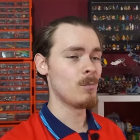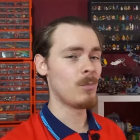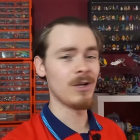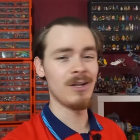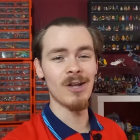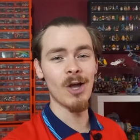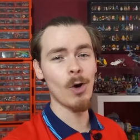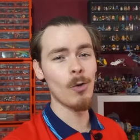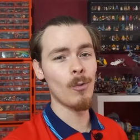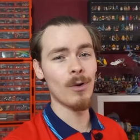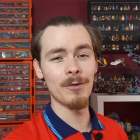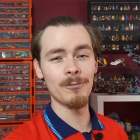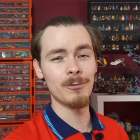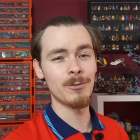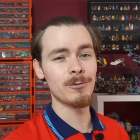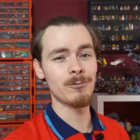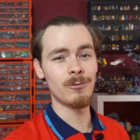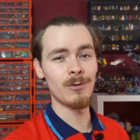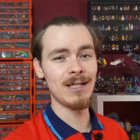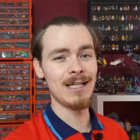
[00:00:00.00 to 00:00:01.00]
but no one
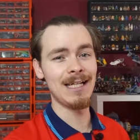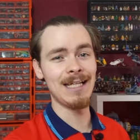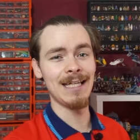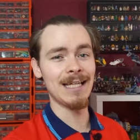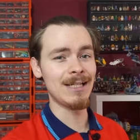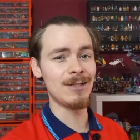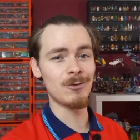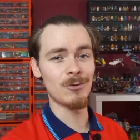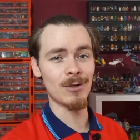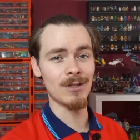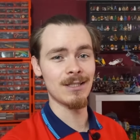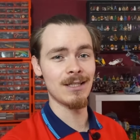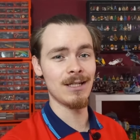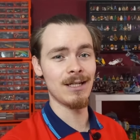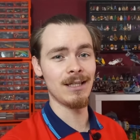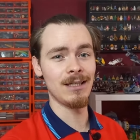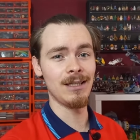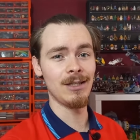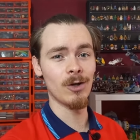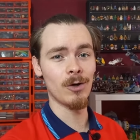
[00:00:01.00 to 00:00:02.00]
was really
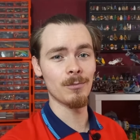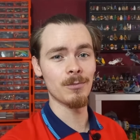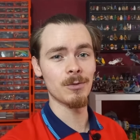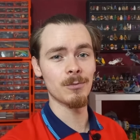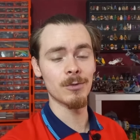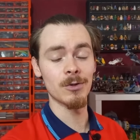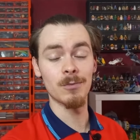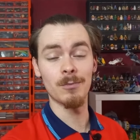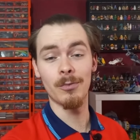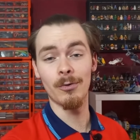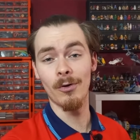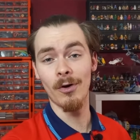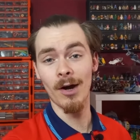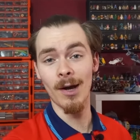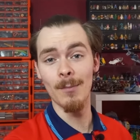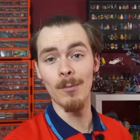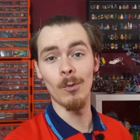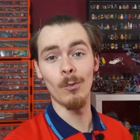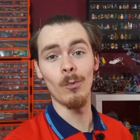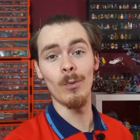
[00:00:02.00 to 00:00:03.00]
interested in the Optimus
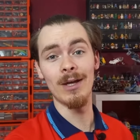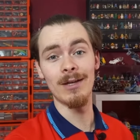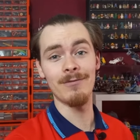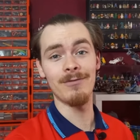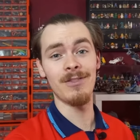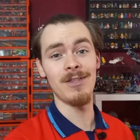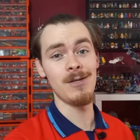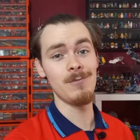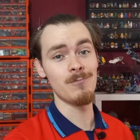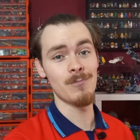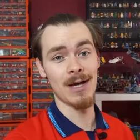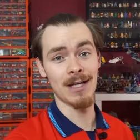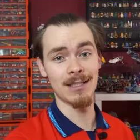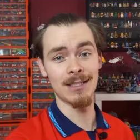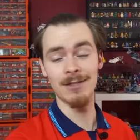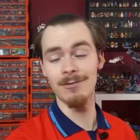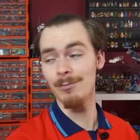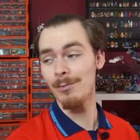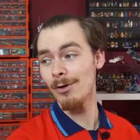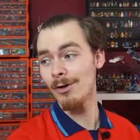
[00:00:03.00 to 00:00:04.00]
Prime with the
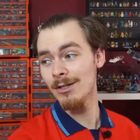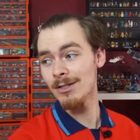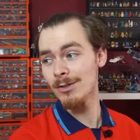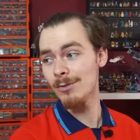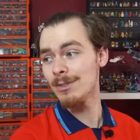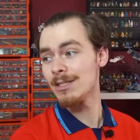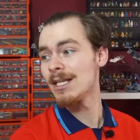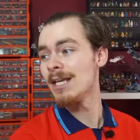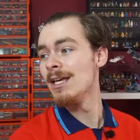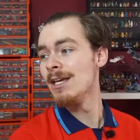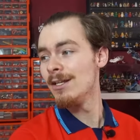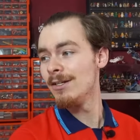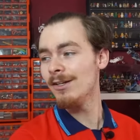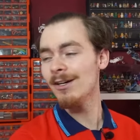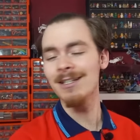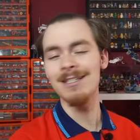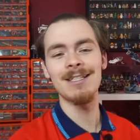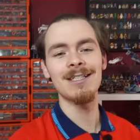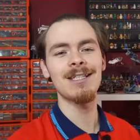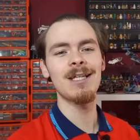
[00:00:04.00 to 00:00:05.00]
massive price. So it's
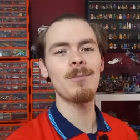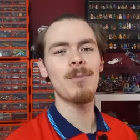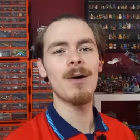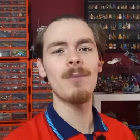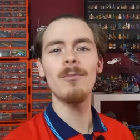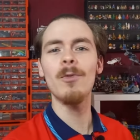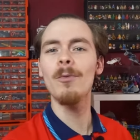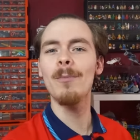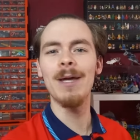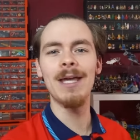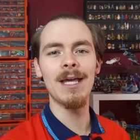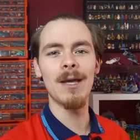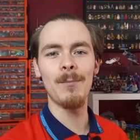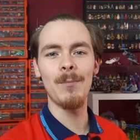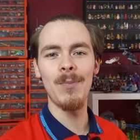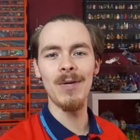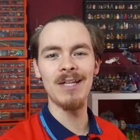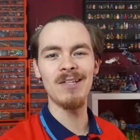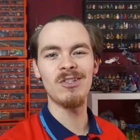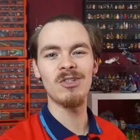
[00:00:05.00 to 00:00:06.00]
nice to see Bumblebee a
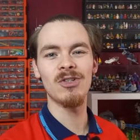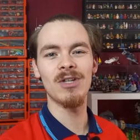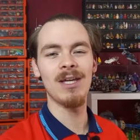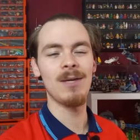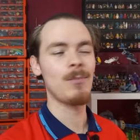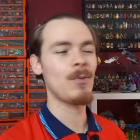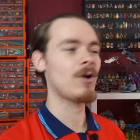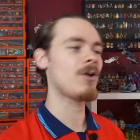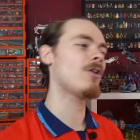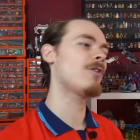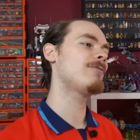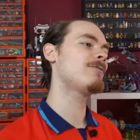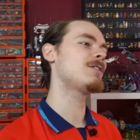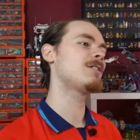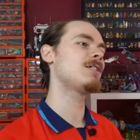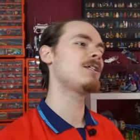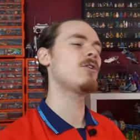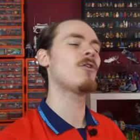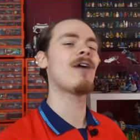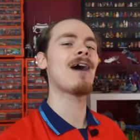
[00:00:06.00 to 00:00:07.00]
bit cheaper,
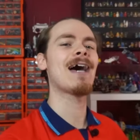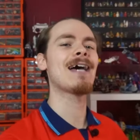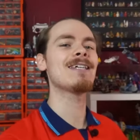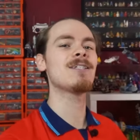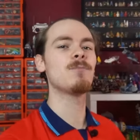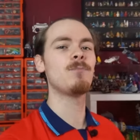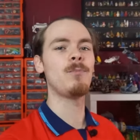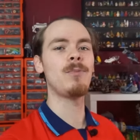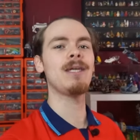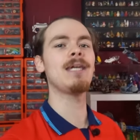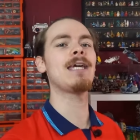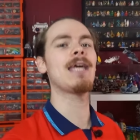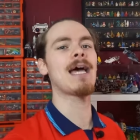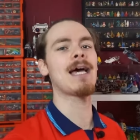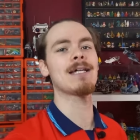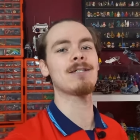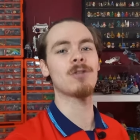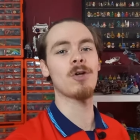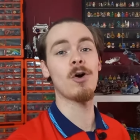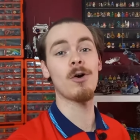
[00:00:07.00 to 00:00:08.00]
obviously not as big
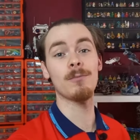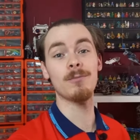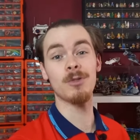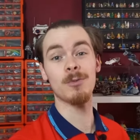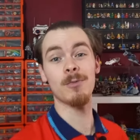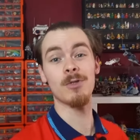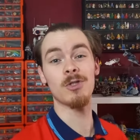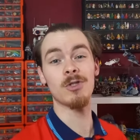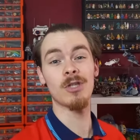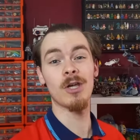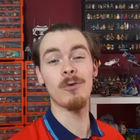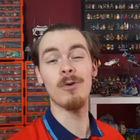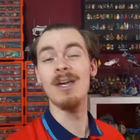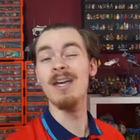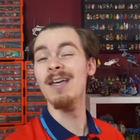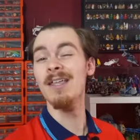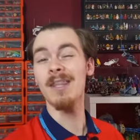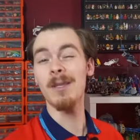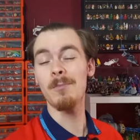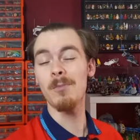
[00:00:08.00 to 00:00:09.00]
as Optimus, so
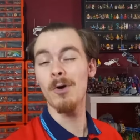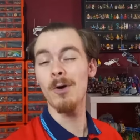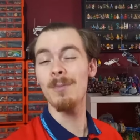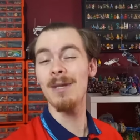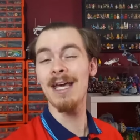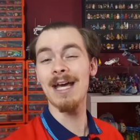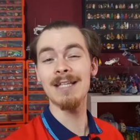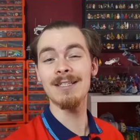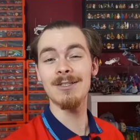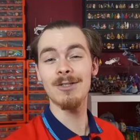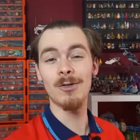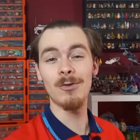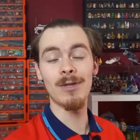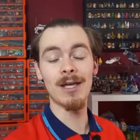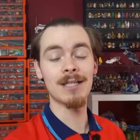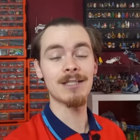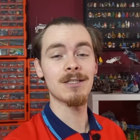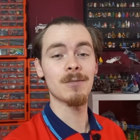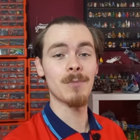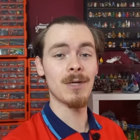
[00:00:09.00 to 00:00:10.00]
they probably had to do
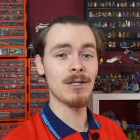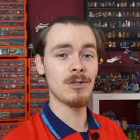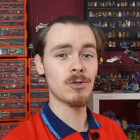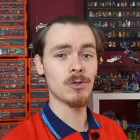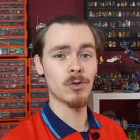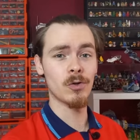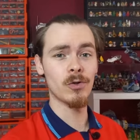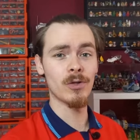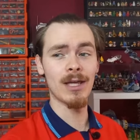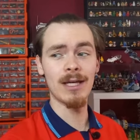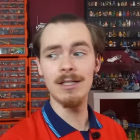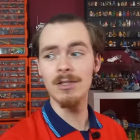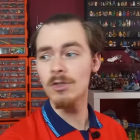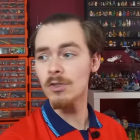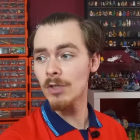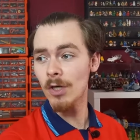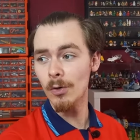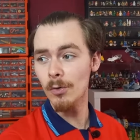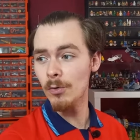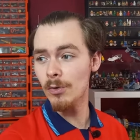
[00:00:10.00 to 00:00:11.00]
that to make sure they
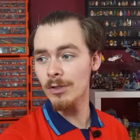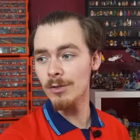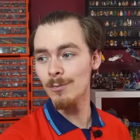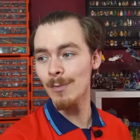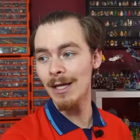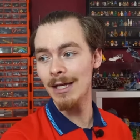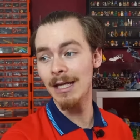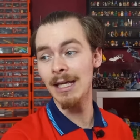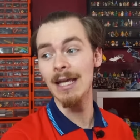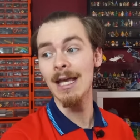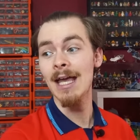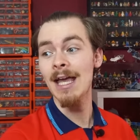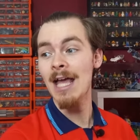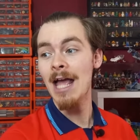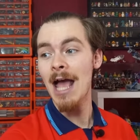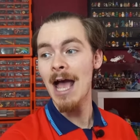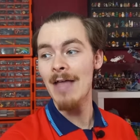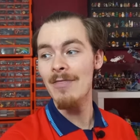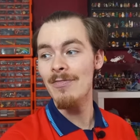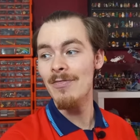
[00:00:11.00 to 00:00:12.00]
sold as many.
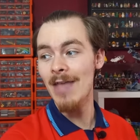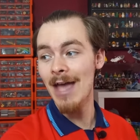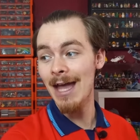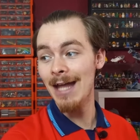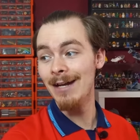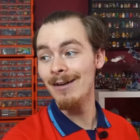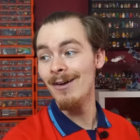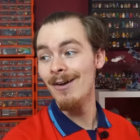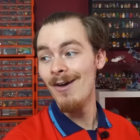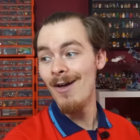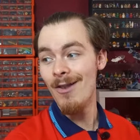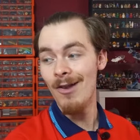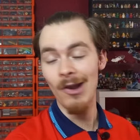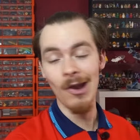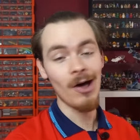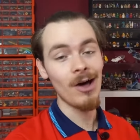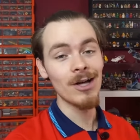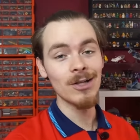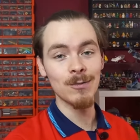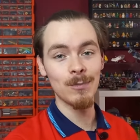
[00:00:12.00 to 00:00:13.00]
And then
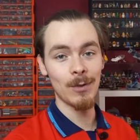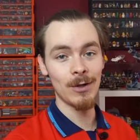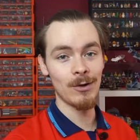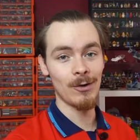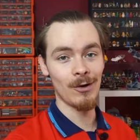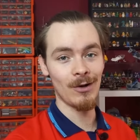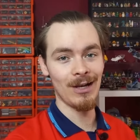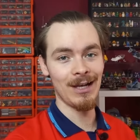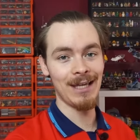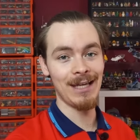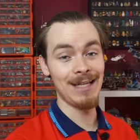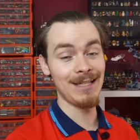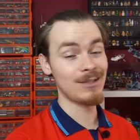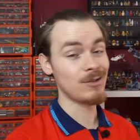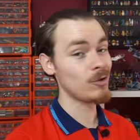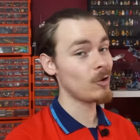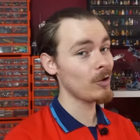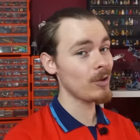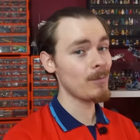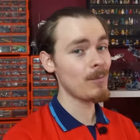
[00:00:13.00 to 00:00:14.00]
last but not
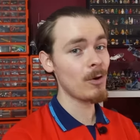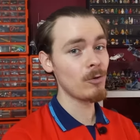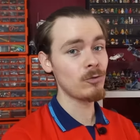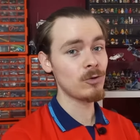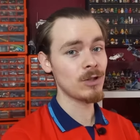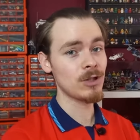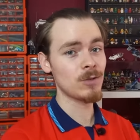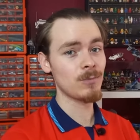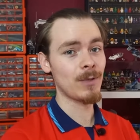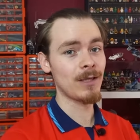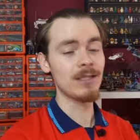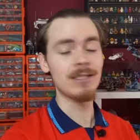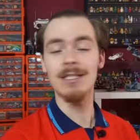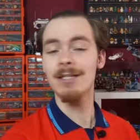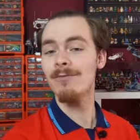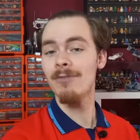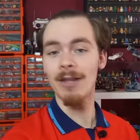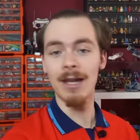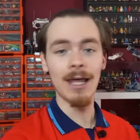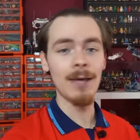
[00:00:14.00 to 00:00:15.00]
least, not the most
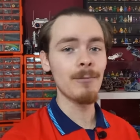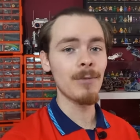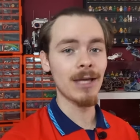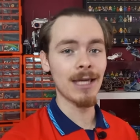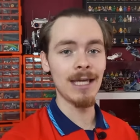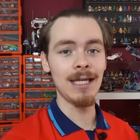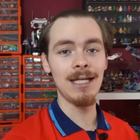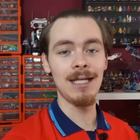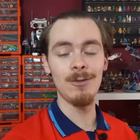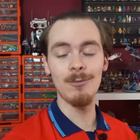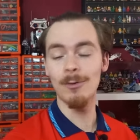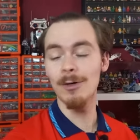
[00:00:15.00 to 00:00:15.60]
expensive, the Lamborghini